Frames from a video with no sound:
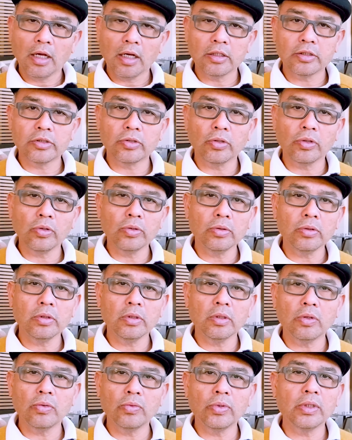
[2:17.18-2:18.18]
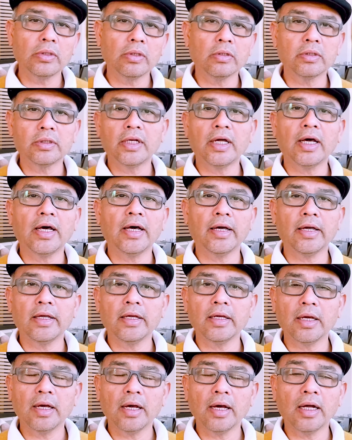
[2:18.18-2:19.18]
A soul will not
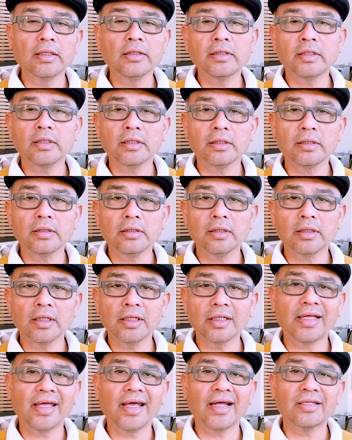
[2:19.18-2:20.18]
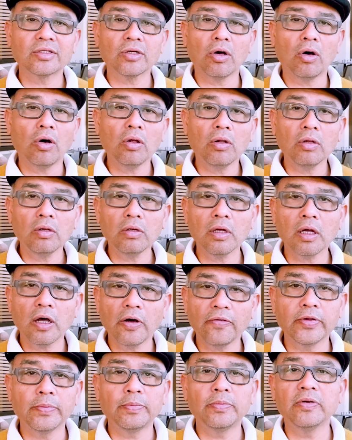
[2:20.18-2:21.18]
die until it gets all
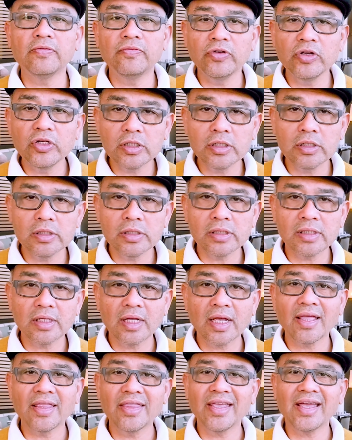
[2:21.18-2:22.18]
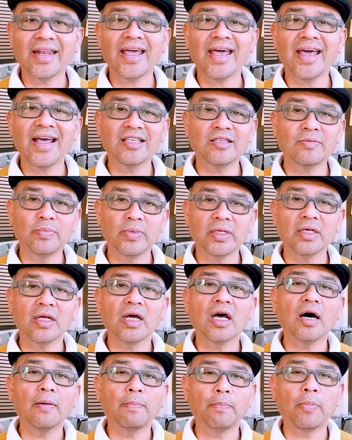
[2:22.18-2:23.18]
of the provisions that has been
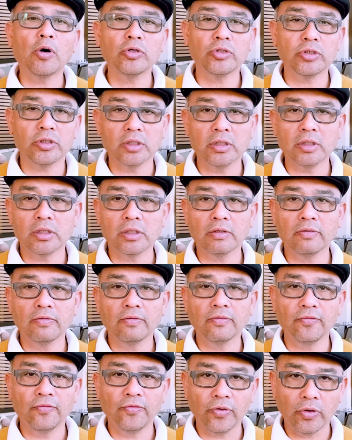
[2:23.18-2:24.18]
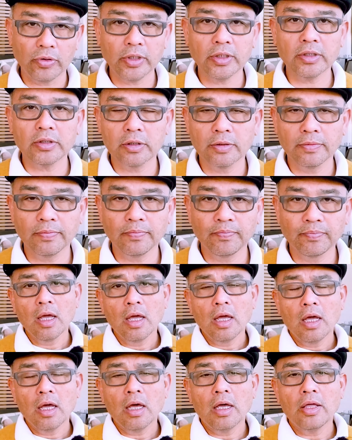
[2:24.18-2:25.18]
apportioned for it.
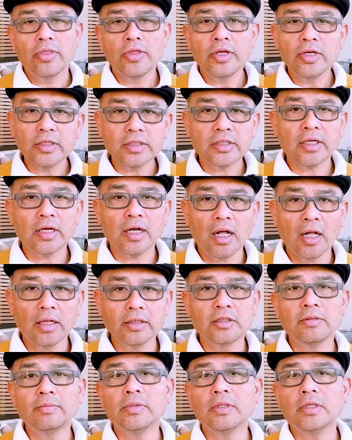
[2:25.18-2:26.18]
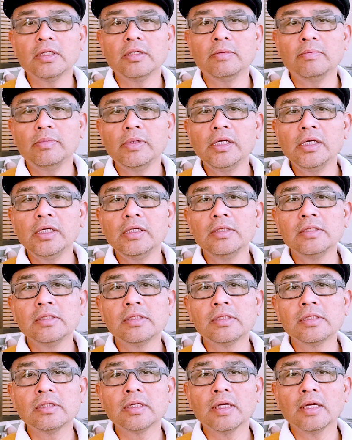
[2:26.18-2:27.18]
Uh, this ultimately
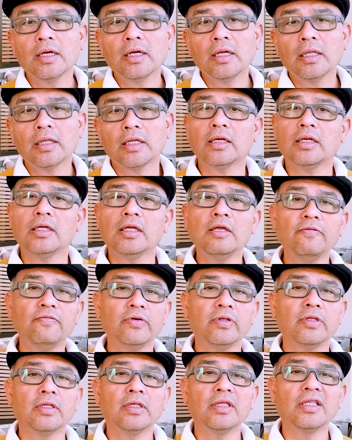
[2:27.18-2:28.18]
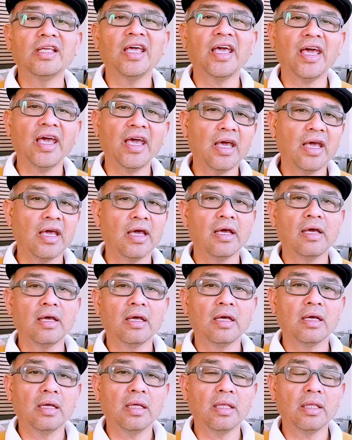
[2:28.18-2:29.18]
means that even the air
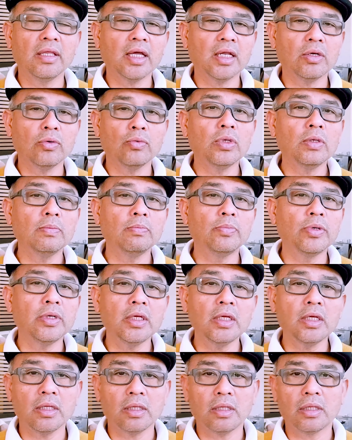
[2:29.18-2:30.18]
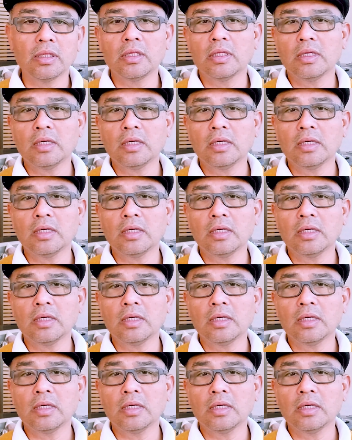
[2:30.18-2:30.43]
that we breathe